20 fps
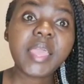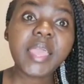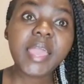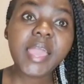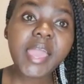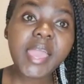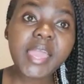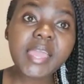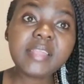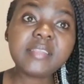
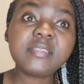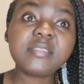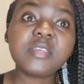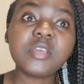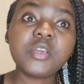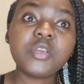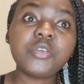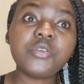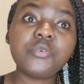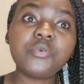and
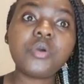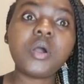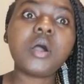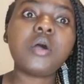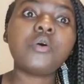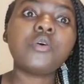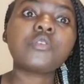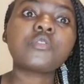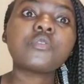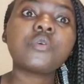you are
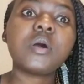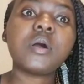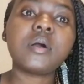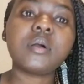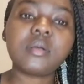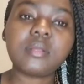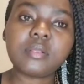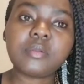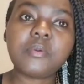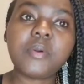also
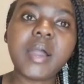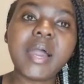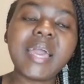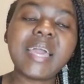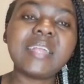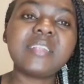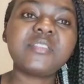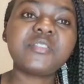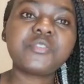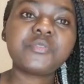
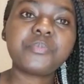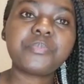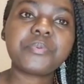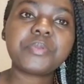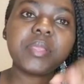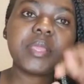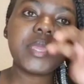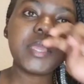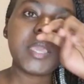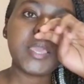required to
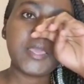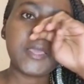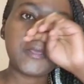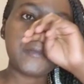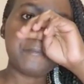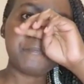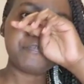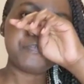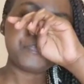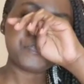bring
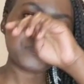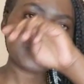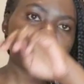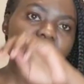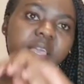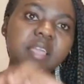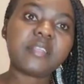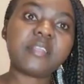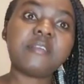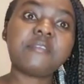
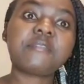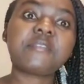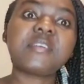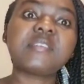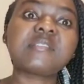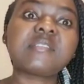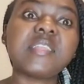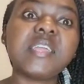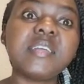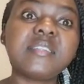a
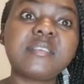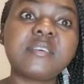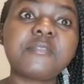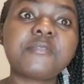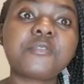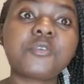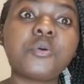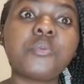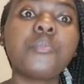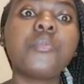reference letter
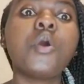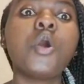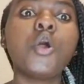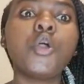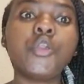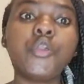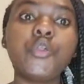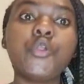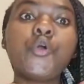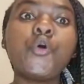from
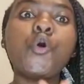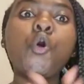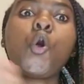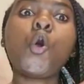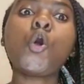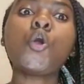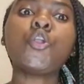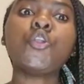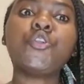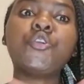your
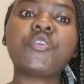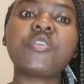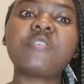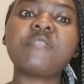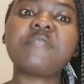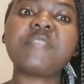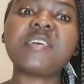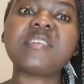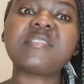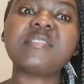
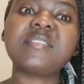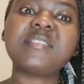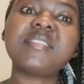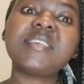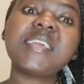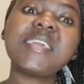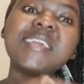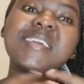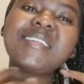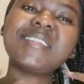
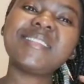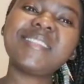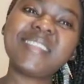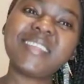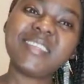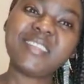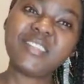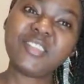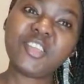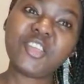university
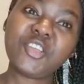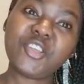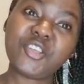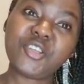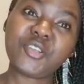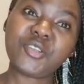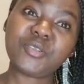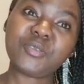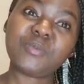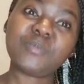
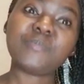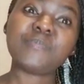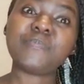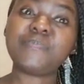teacher.